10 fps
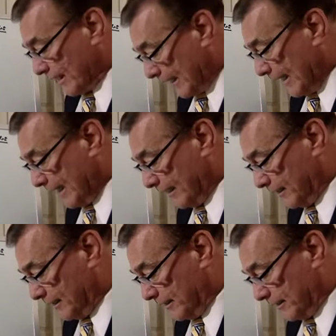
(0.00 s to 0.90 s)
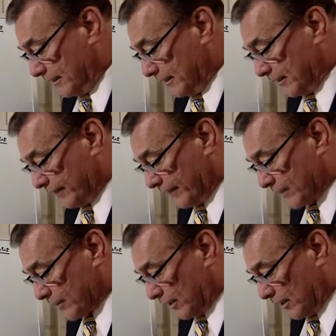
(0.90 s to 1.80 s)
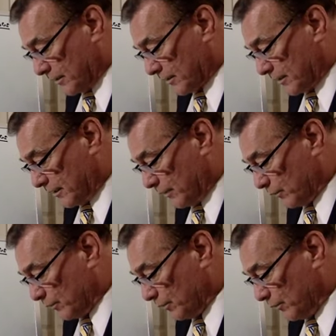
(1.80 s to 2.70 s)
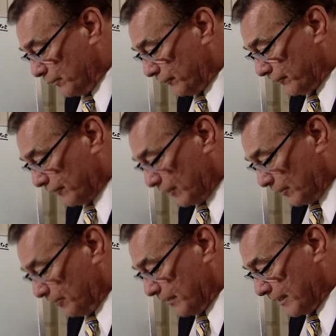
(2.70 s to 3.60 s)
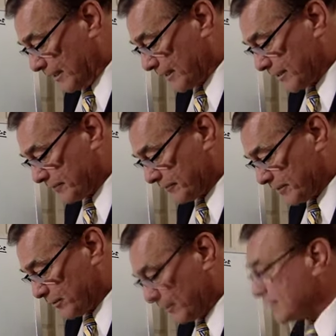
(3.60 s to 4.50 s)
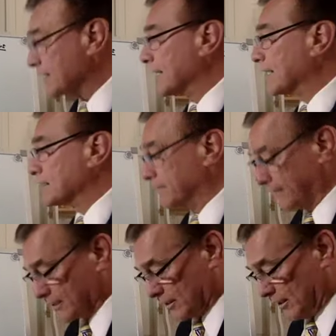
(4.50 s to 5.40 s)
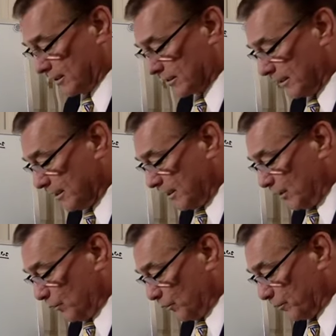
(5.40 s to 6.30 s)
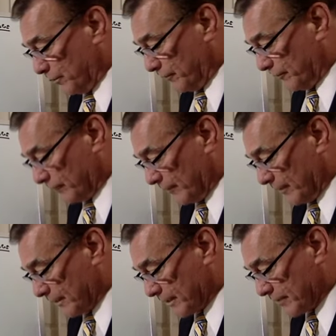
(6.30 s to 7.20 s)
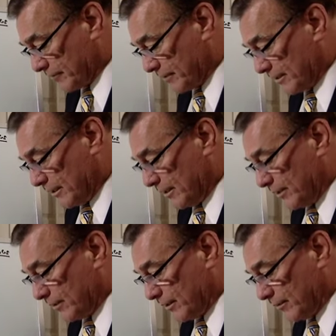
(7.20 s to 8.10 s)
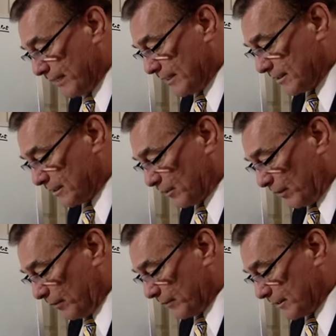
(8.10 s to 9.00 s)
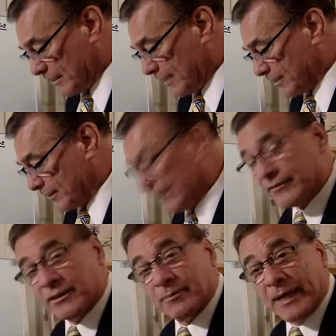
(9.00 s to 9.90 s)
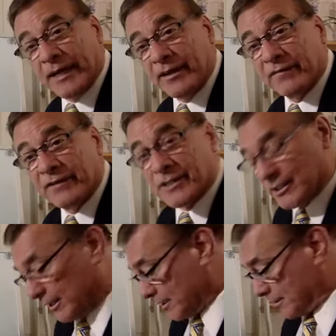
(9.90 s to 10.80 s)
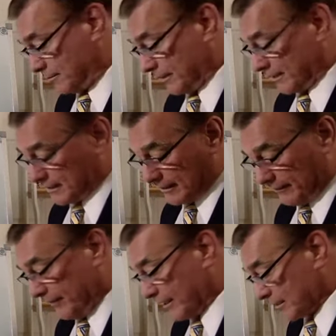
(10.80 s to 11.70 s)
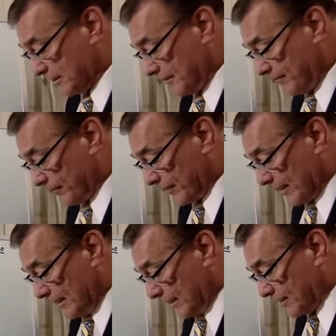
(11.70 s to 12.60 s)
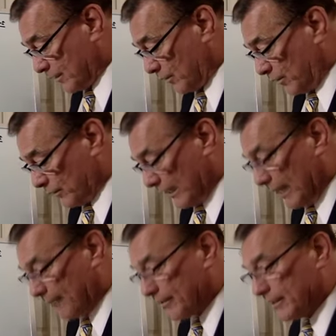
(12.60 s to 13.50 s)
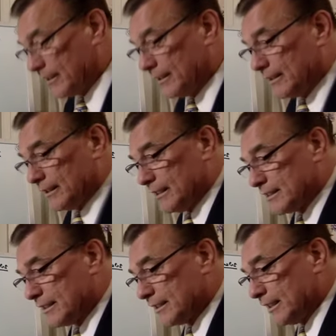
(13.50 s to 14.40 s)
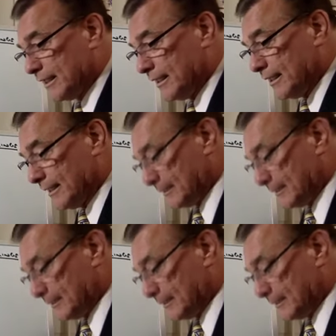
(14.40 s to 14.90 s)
and the fixed cost would move from the accessories, $26,000 fixed cost would move from the accessories to the men's and the women's. They'd still have to pay the fixed costs because they're fixed. And so what would happen is that the